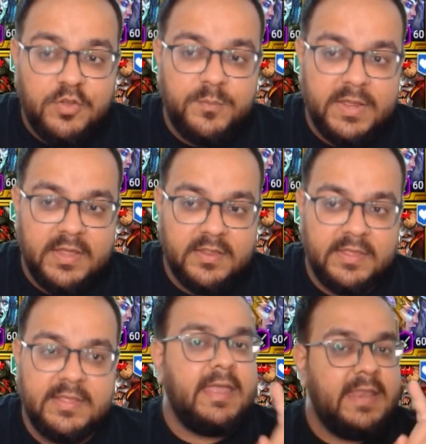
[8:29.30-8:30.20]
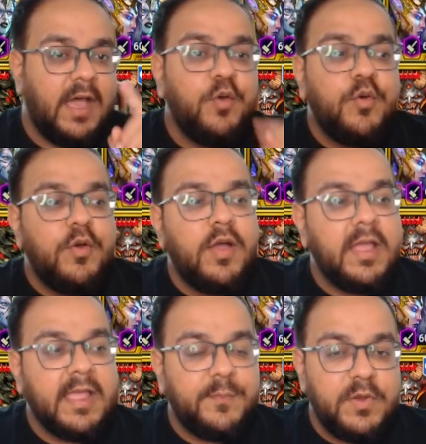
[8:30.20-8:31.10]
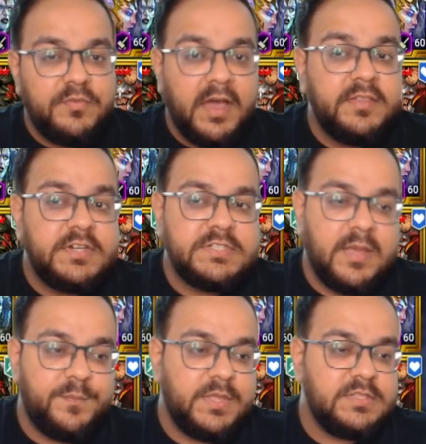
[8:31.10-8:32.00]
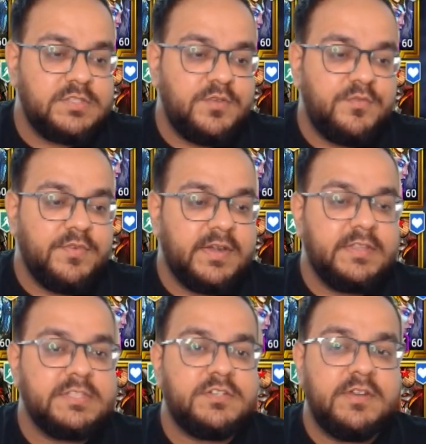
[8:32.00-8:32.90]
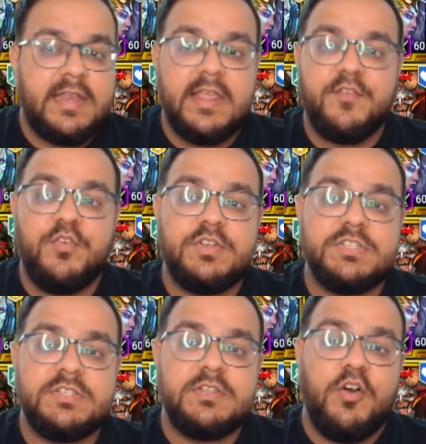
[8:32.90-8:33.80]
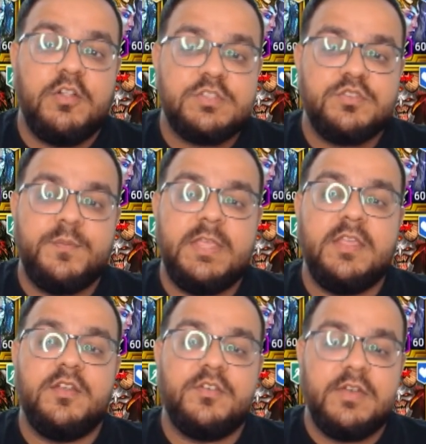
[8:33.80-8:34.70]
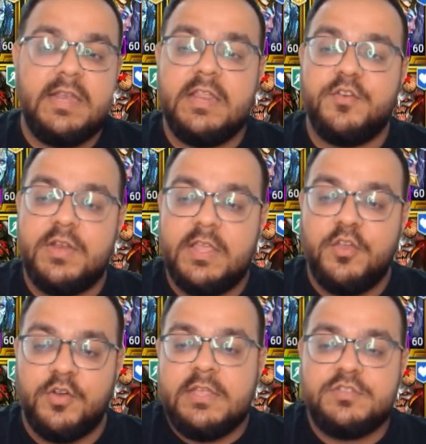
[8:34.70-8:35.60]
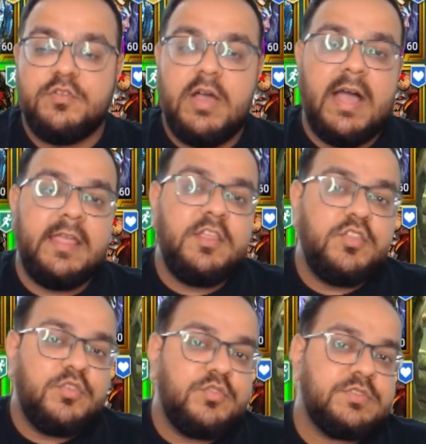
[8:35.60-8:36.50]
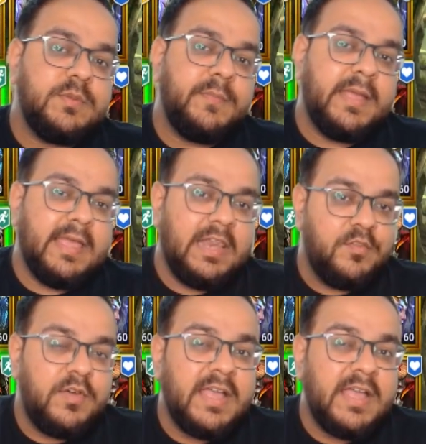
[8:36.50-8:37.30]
on Mikage. And now a couple of other champions where this relic would also be really, really good. So I use my Elva